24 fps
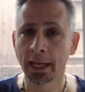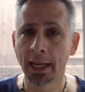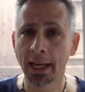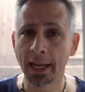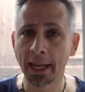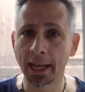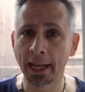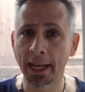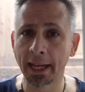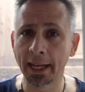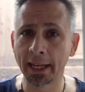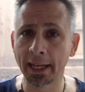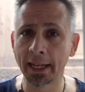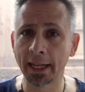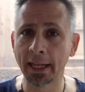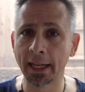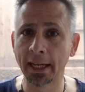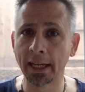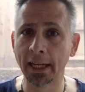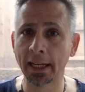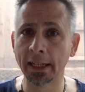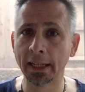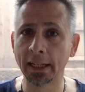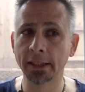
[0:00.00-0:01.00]

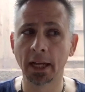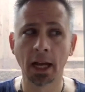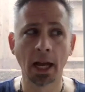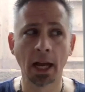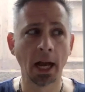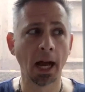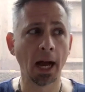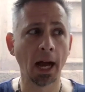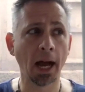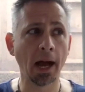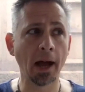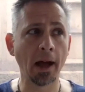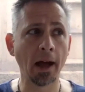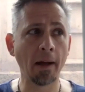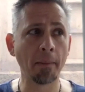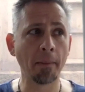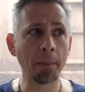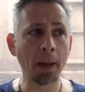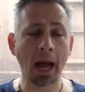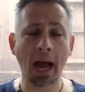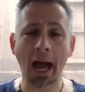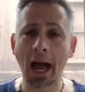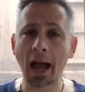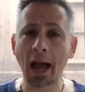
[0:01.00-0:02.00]
And
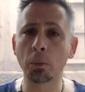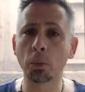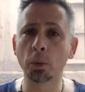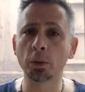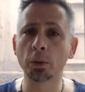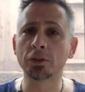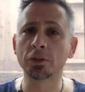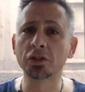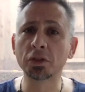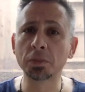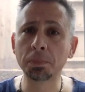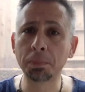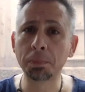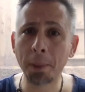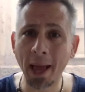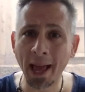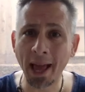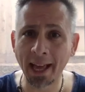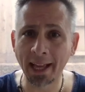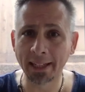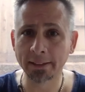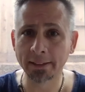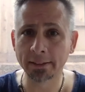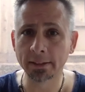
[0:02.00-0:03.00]
I would
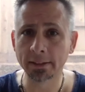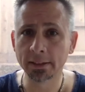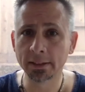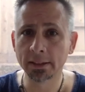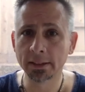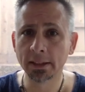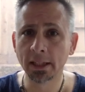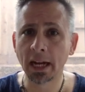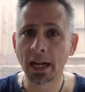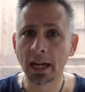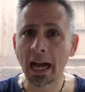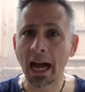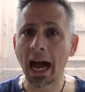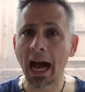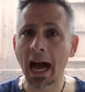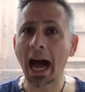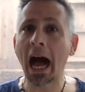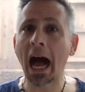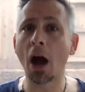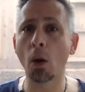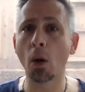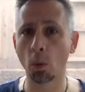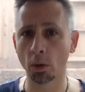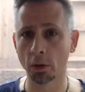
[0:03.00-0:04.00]
spend
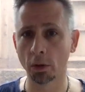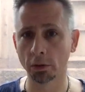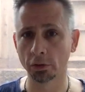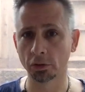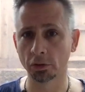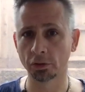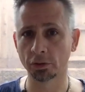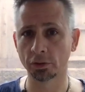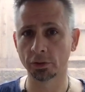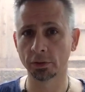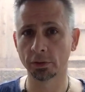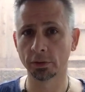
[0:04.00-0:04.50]
hours